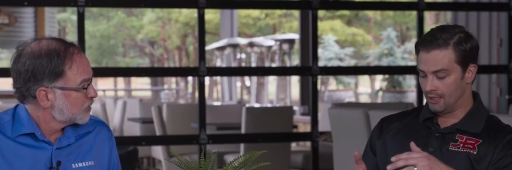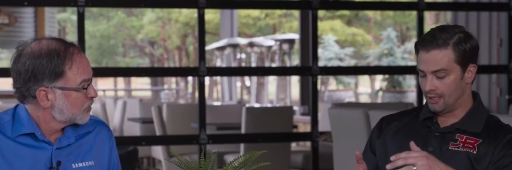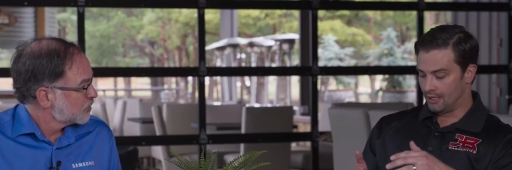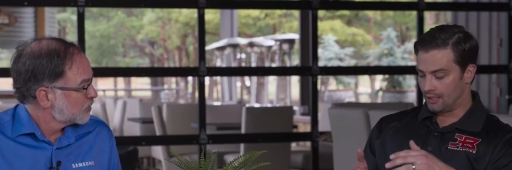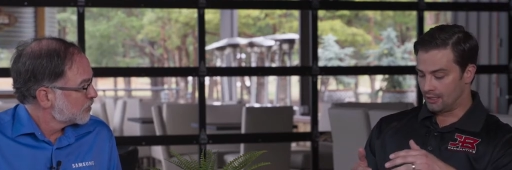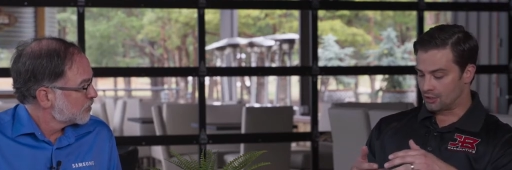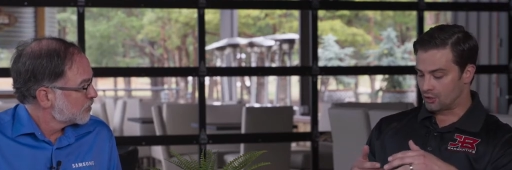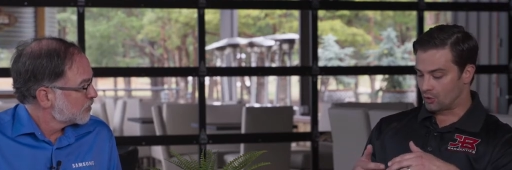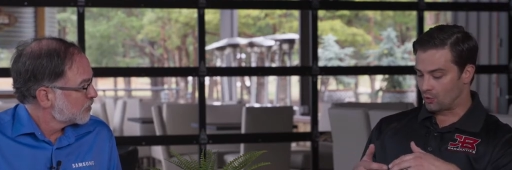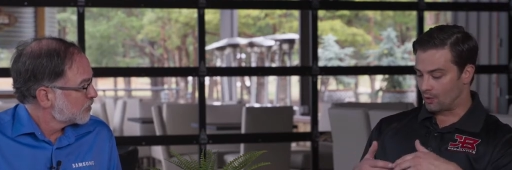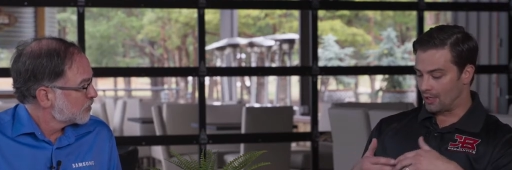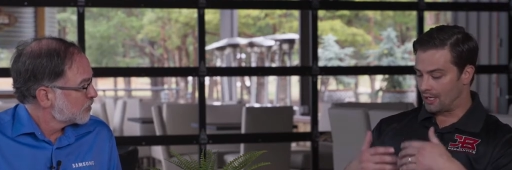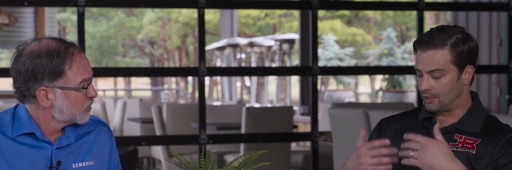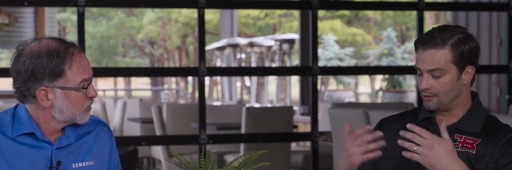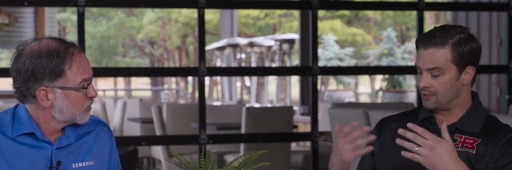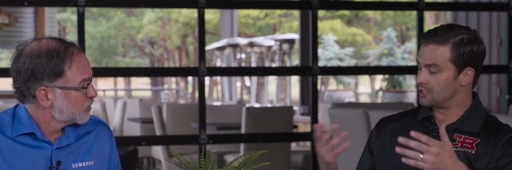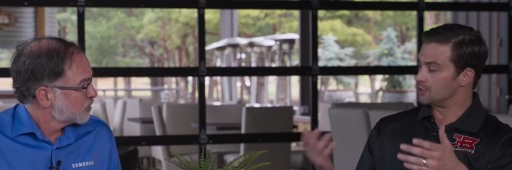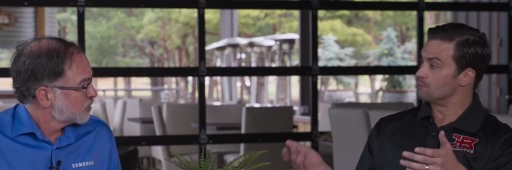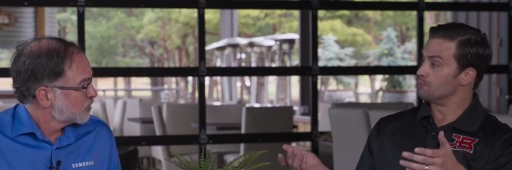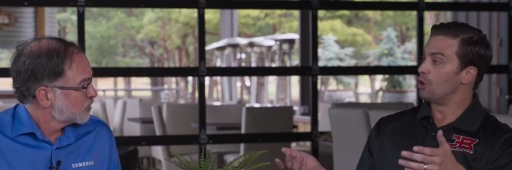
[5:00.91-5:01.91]
Speaker 1: is created
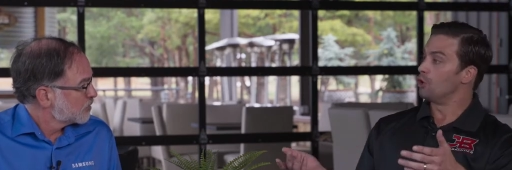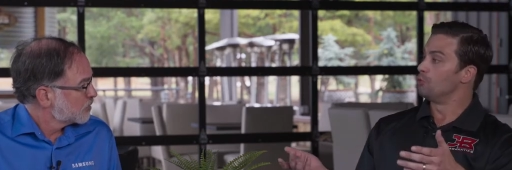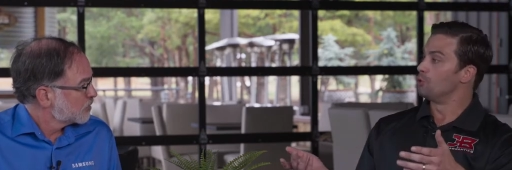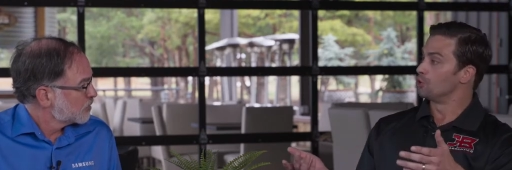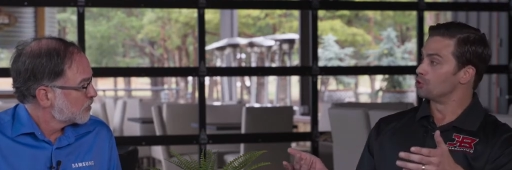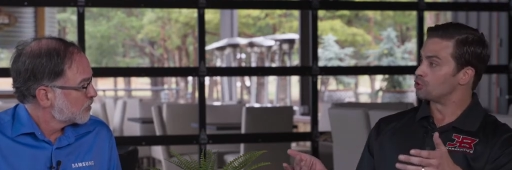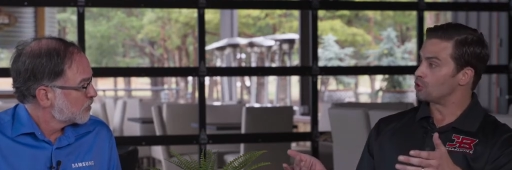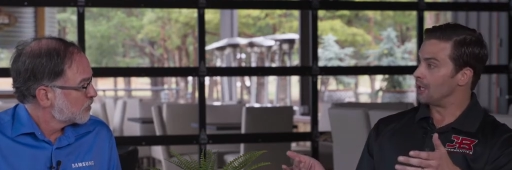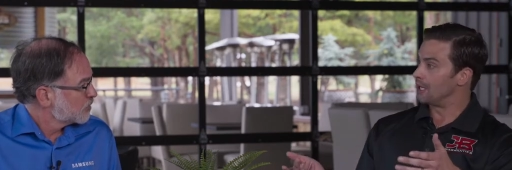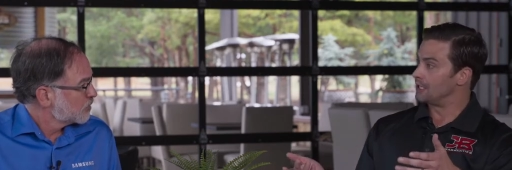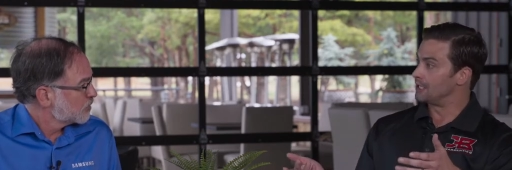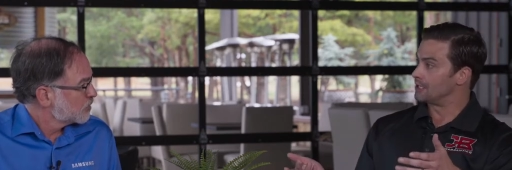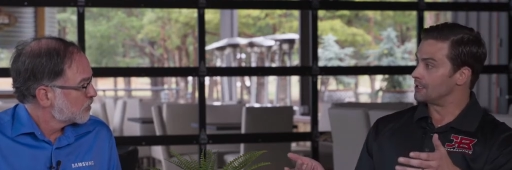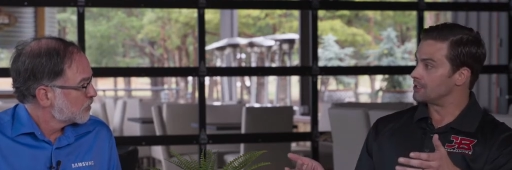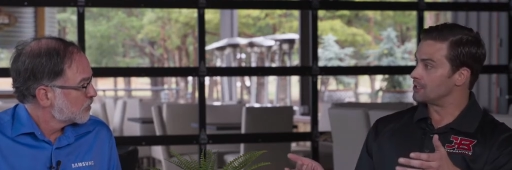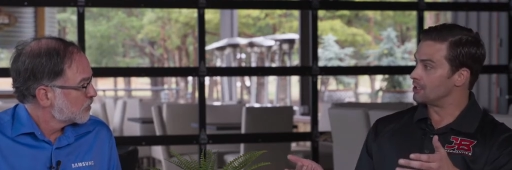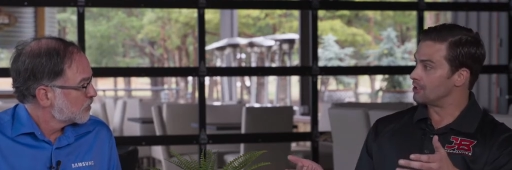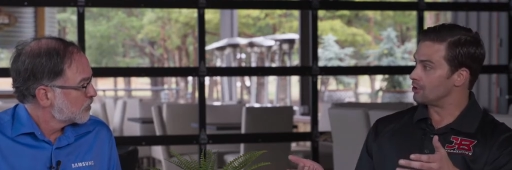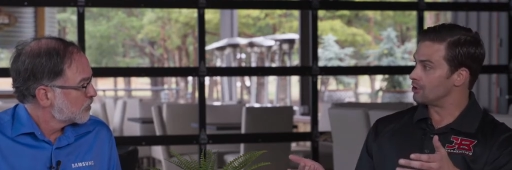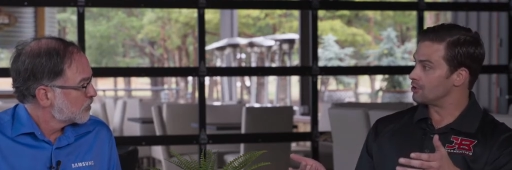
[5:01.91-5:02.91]
these mobile training
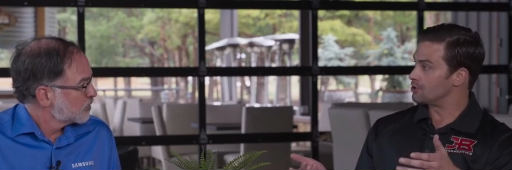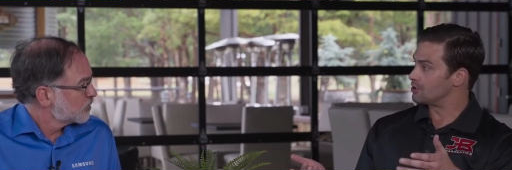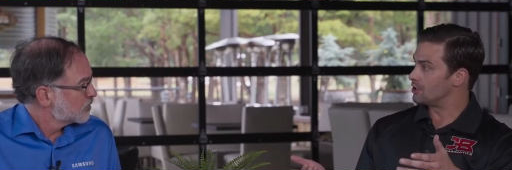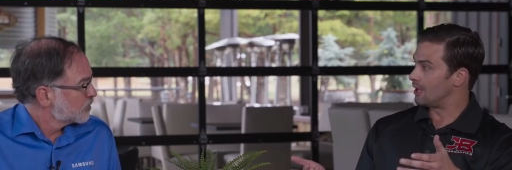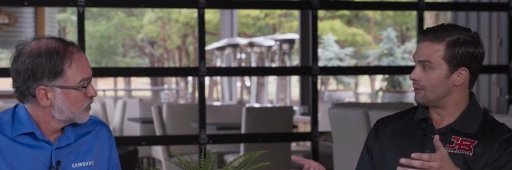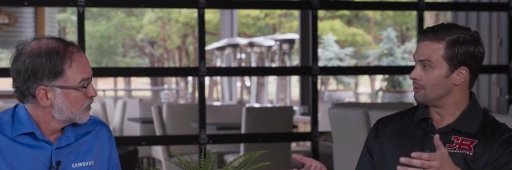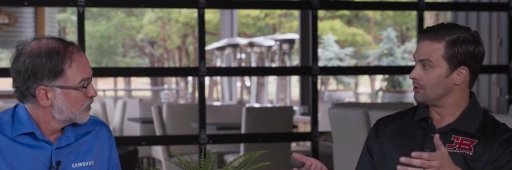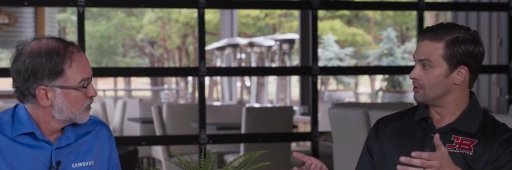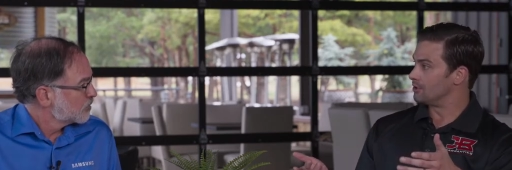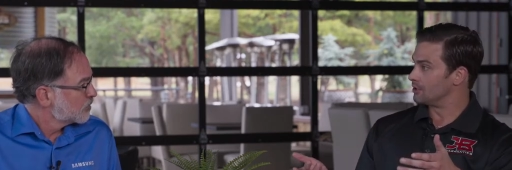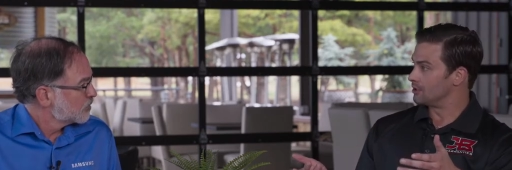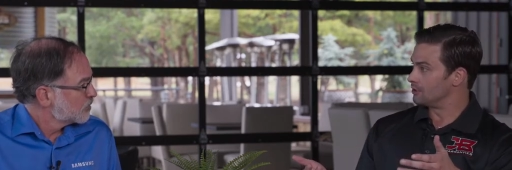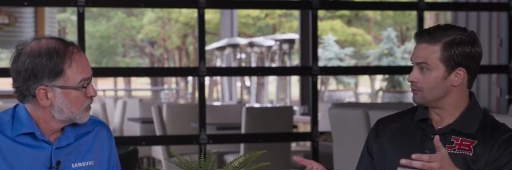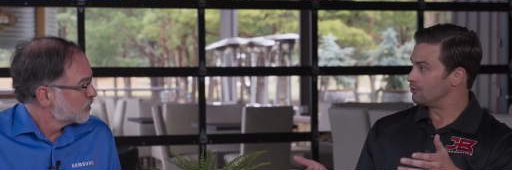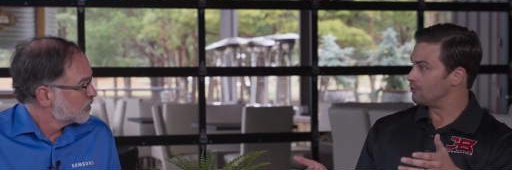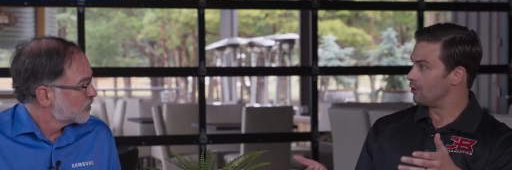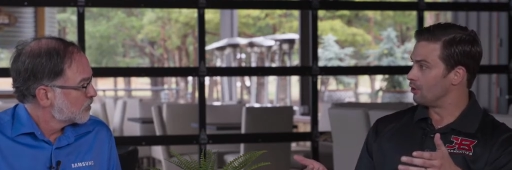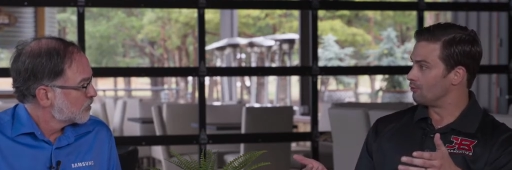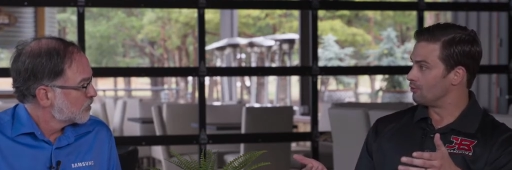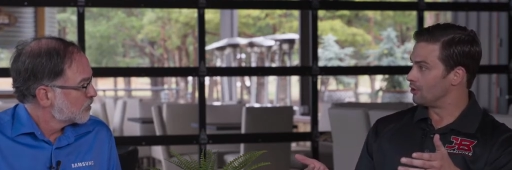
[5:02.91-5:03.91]
centers, I
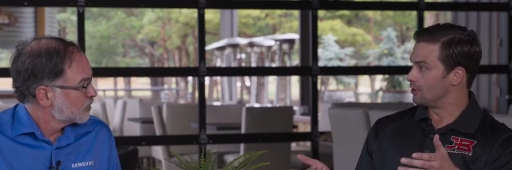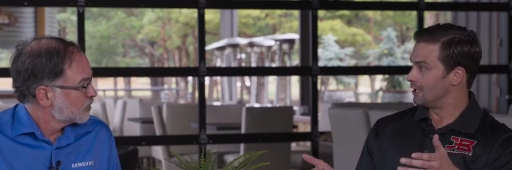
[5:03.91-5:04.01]
believe, over the